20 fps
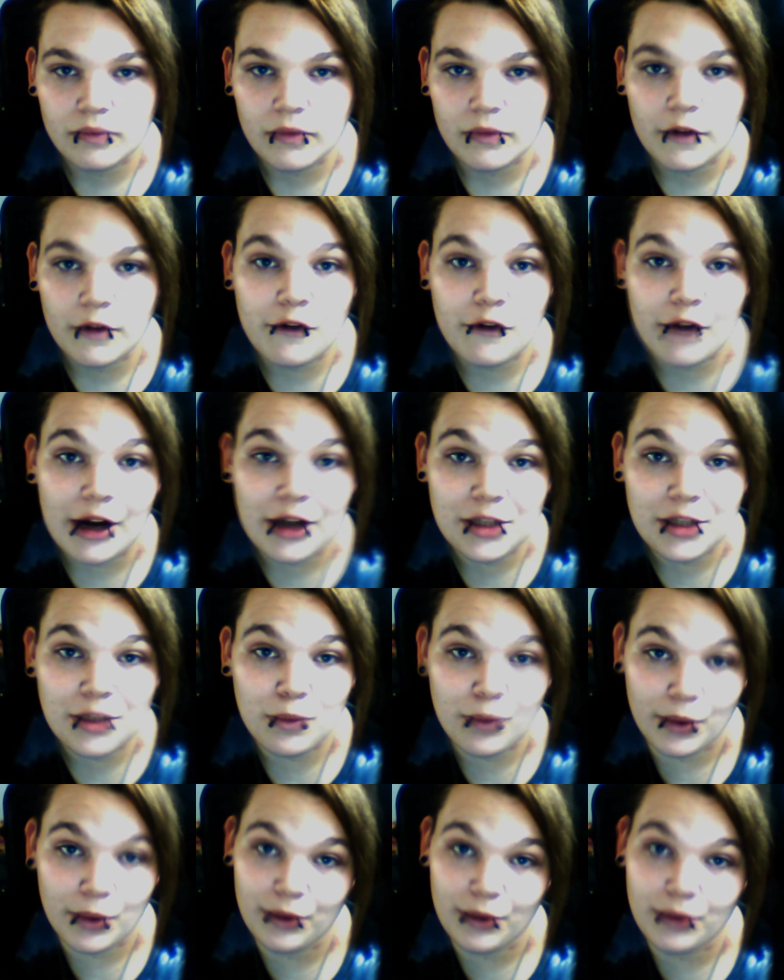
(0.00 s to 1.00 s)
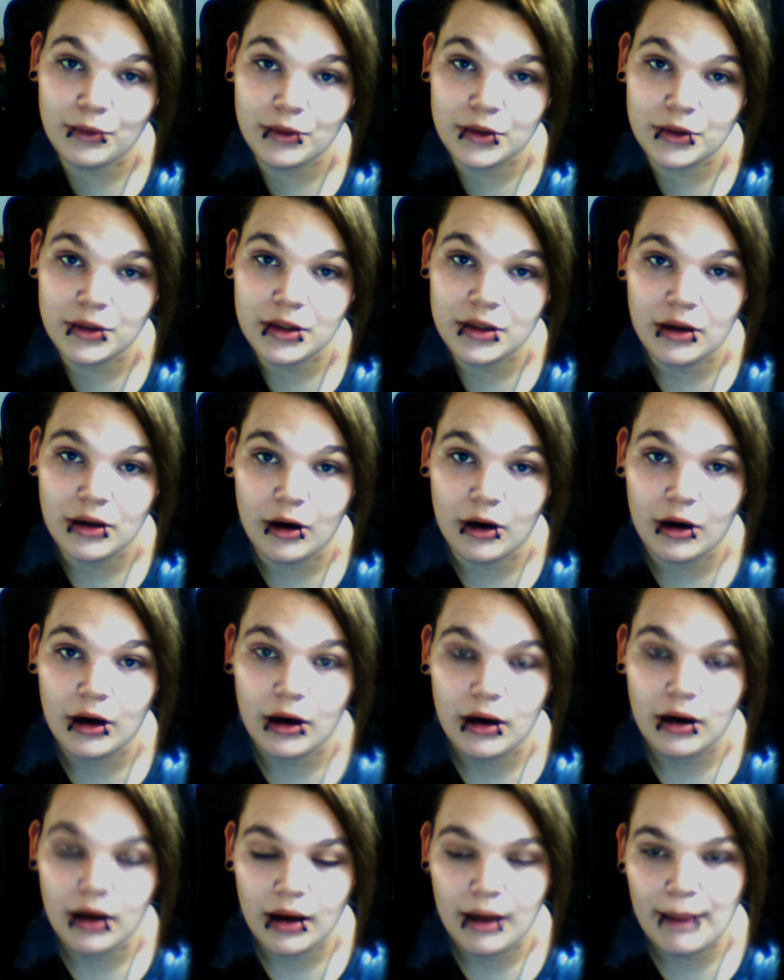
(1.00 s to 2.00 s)
fresh wound
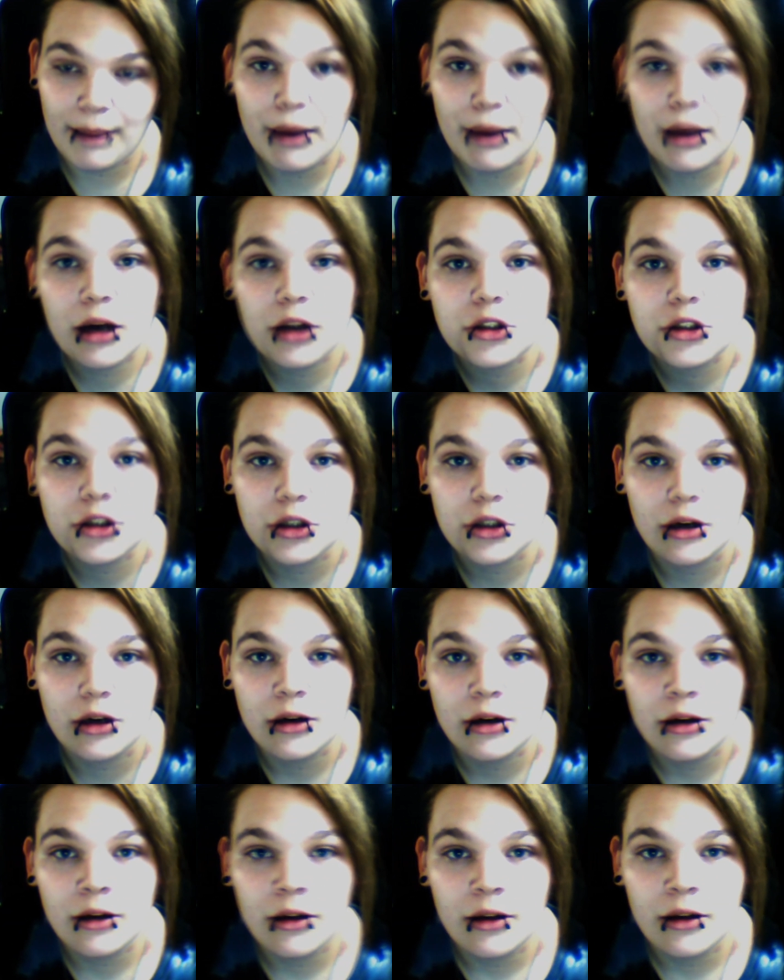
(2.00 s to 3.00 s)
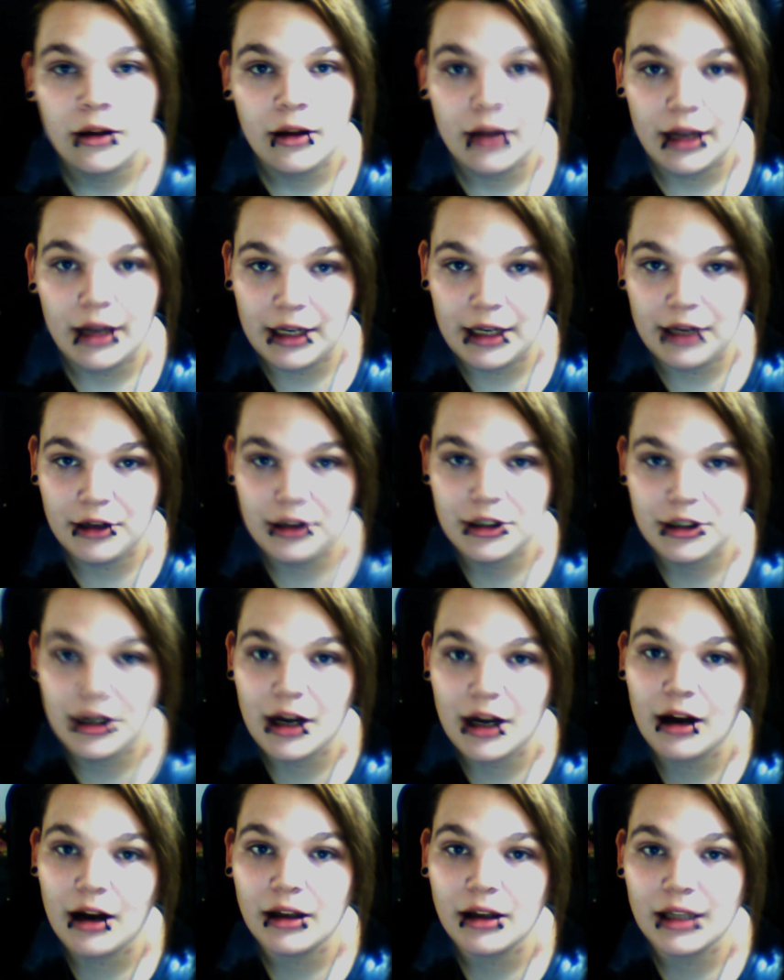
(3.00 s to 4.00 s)
or a puncture in your
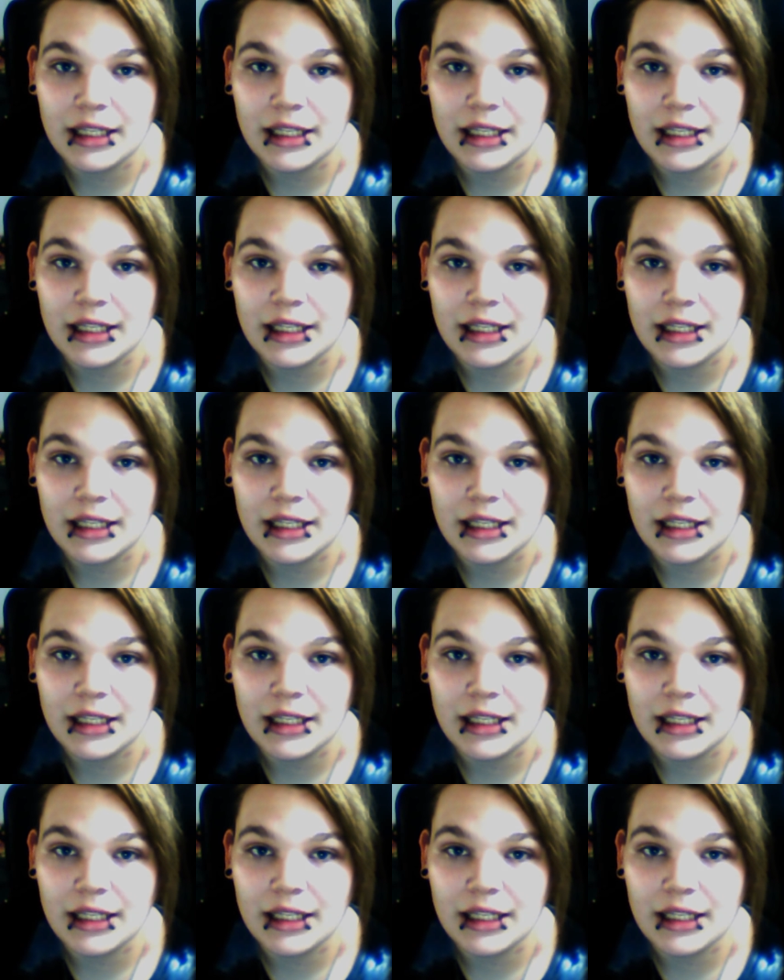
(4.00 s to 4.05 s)
tongue.